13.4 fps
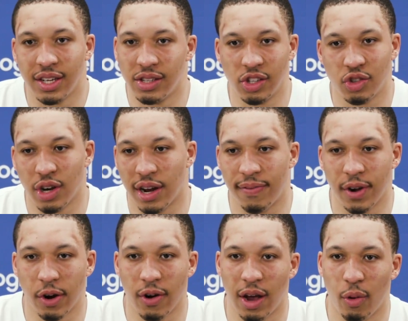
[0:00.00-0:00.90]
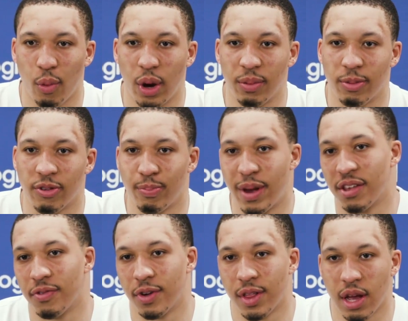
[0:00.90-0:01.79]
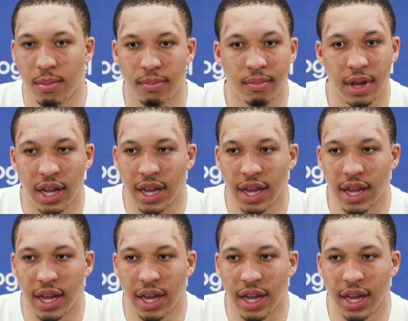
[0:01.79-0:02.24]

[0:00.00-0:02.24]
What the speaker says: just trying to figure out what's best for them.